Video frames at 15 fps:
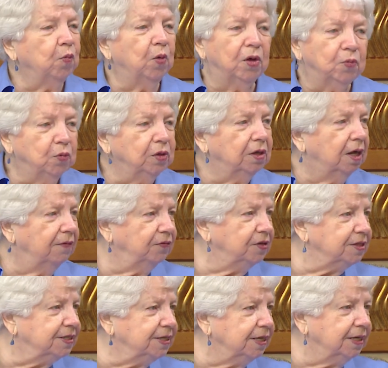for one, would
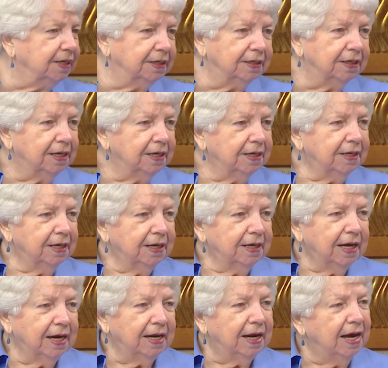love to see it. yeah.
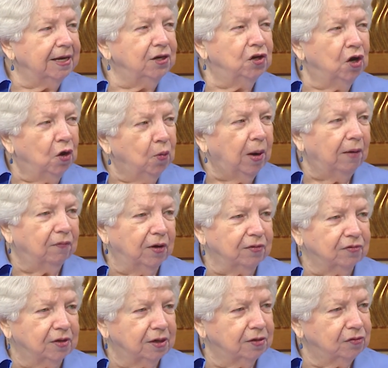And I know our
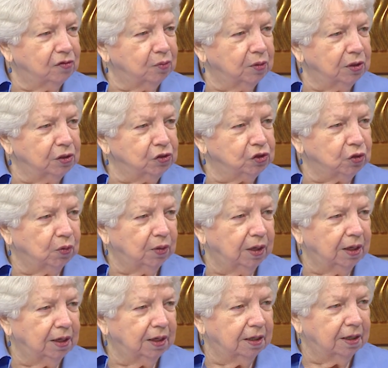residents would
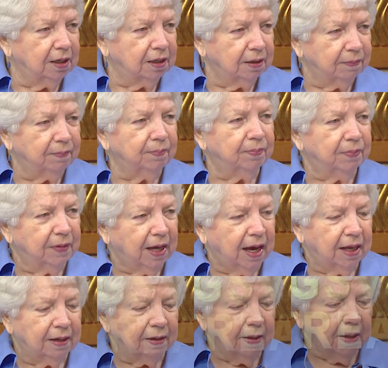enjoy yeah. um,
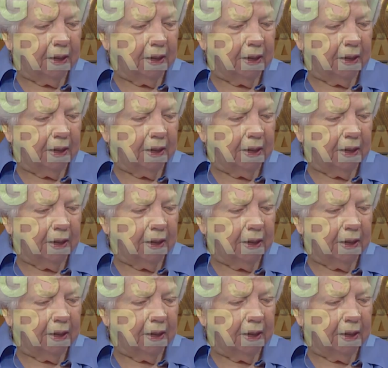that.